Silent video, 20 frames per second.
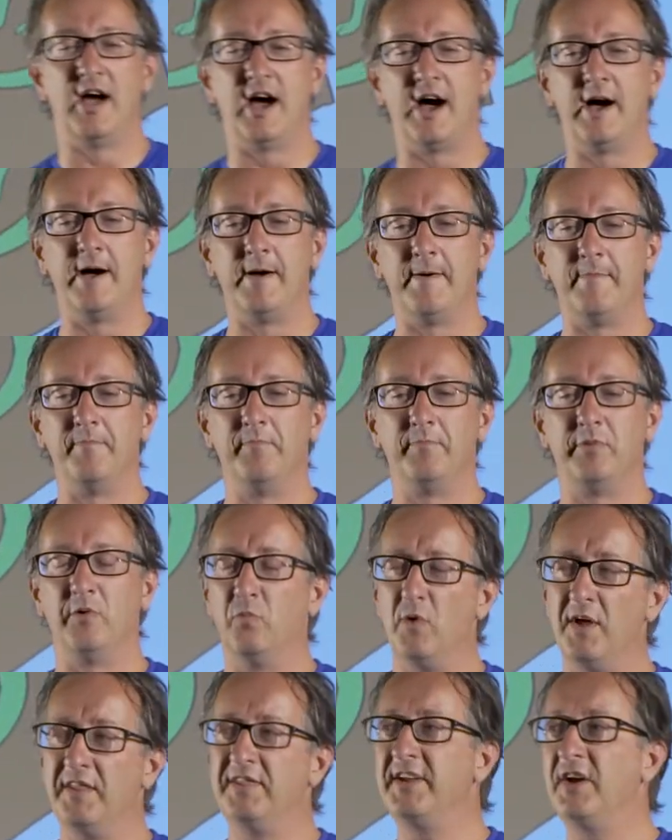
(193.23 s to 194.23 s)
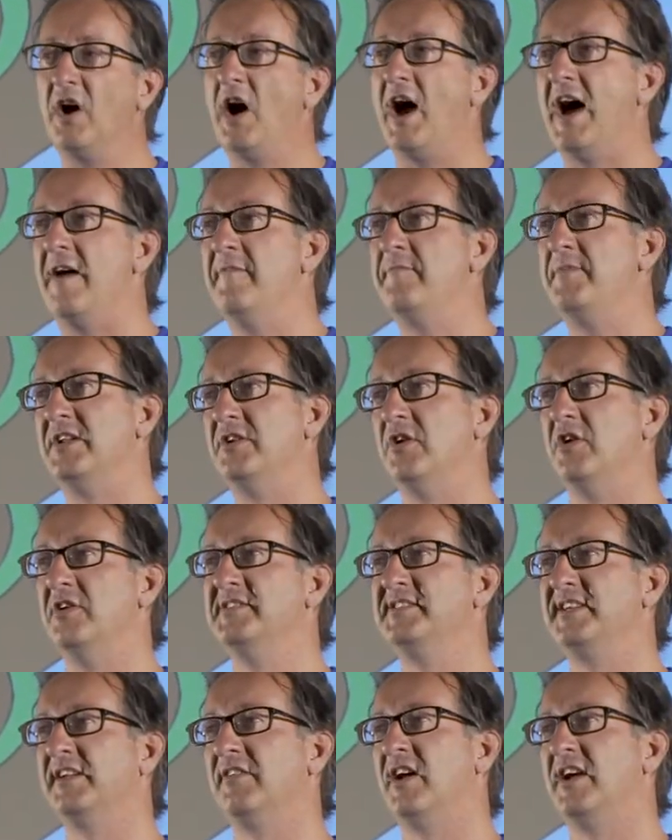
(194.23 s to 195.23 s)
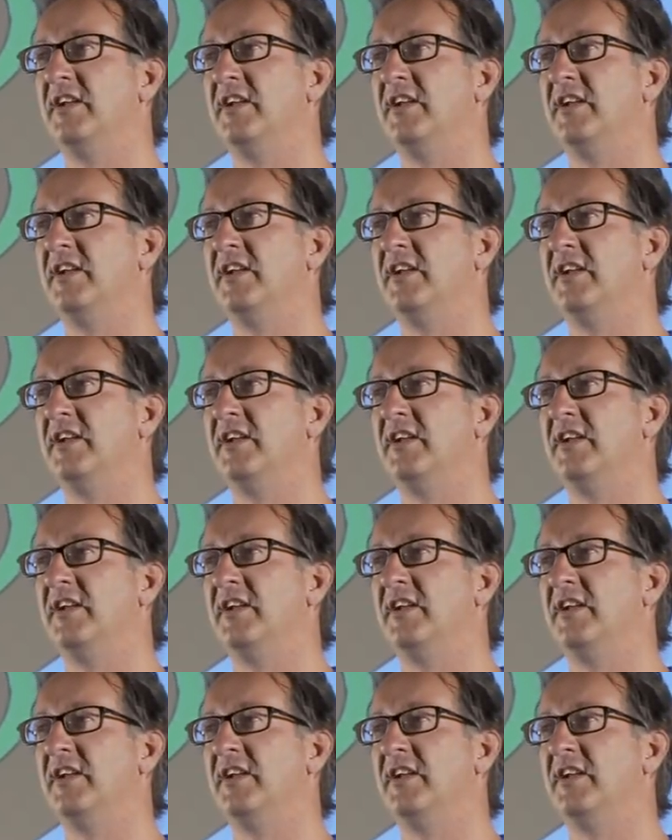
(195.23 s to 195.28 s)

Um, but one thing I have been noticing